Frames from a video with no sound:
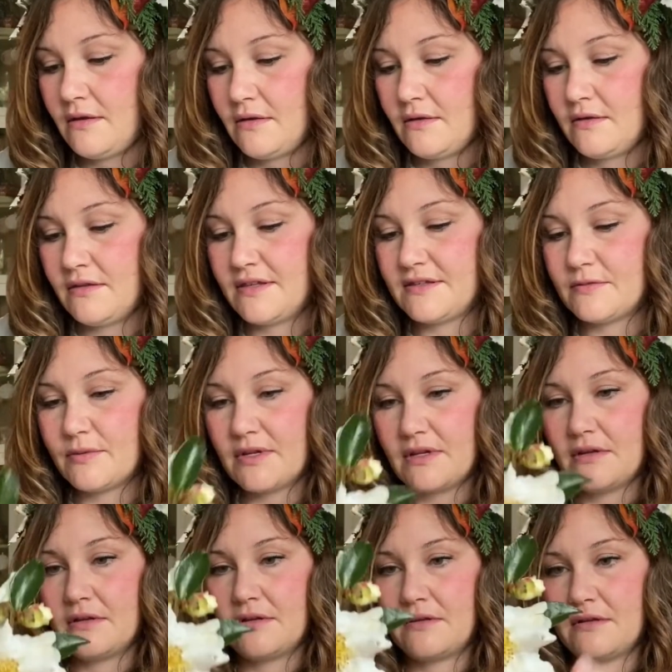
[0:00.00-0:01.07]
This one
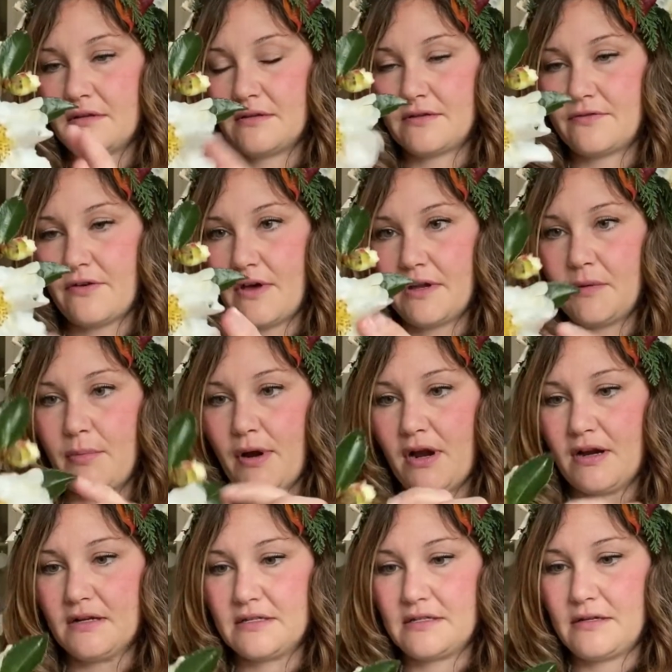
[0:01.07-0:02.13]
is falling
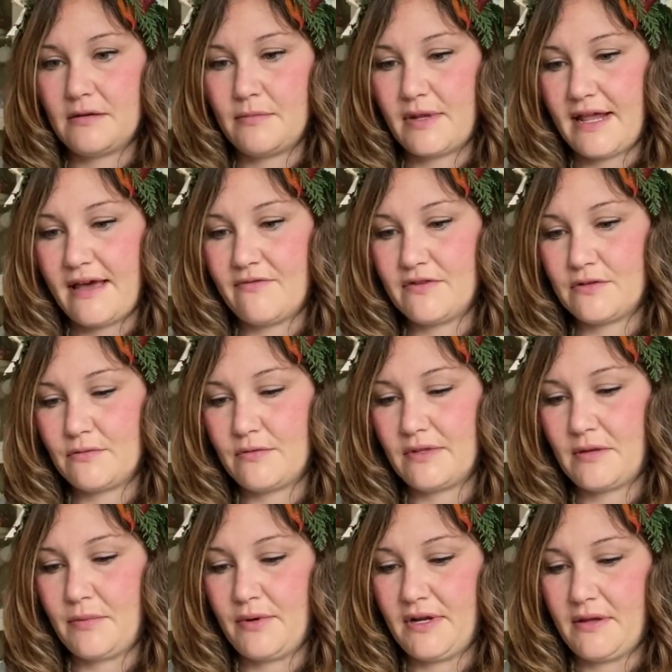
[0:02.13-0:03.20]
apart, but I have this really
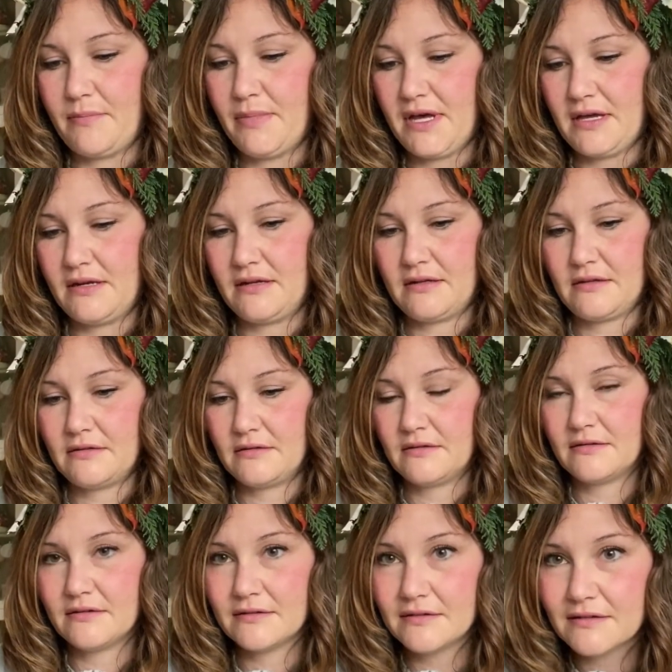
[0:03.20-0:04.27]
pretty bud
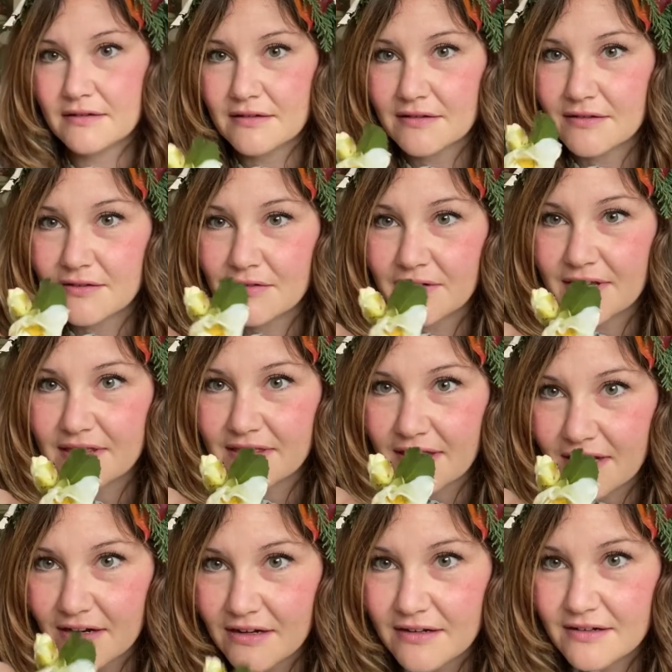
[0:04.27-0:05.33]
right
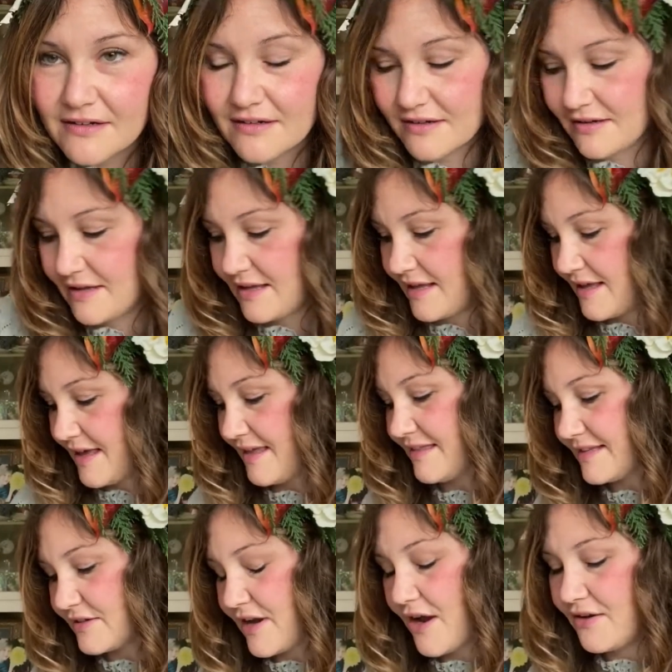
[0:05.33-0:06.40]
there. And this
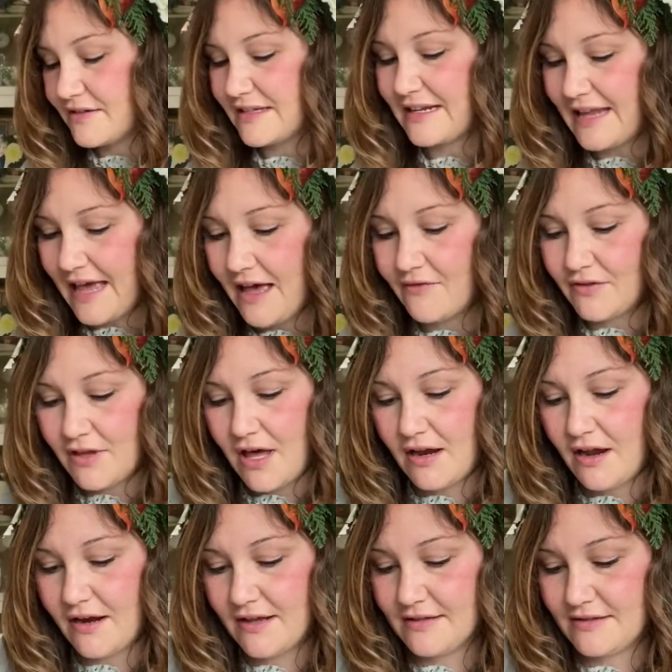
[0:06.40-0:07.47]
crown is gonna have a lot
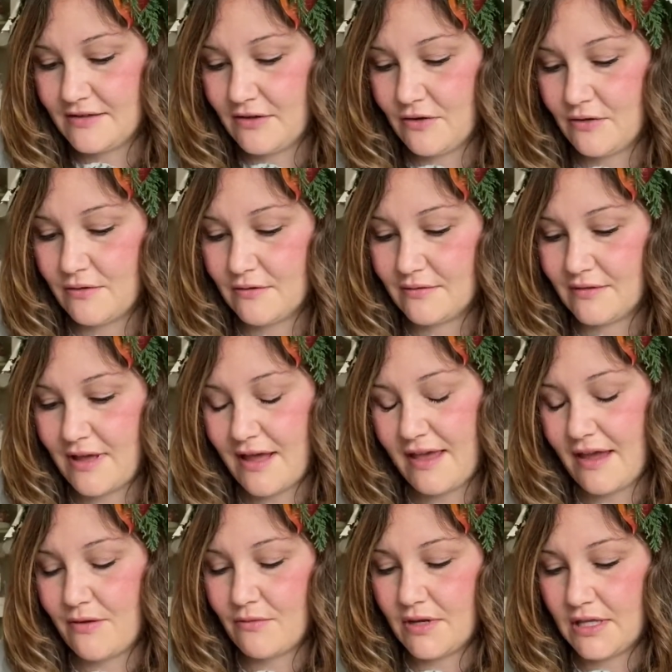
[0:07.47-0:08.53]
on it, so I
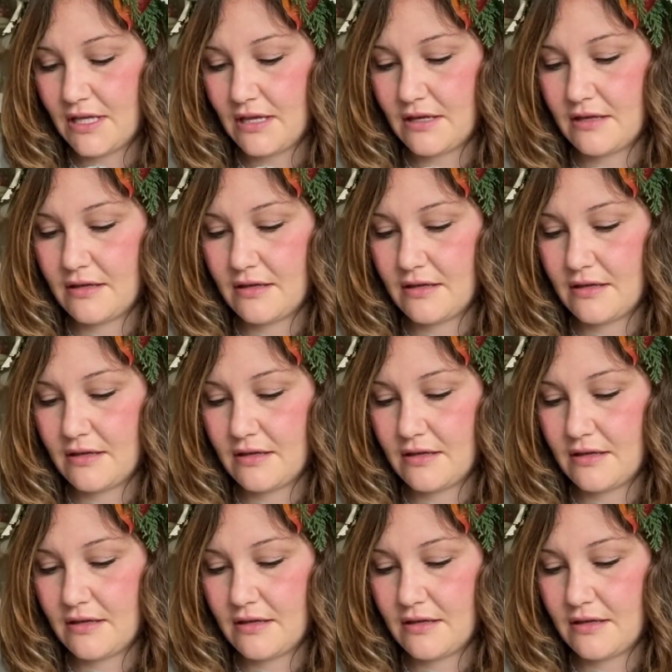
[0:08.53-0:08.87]
can't really,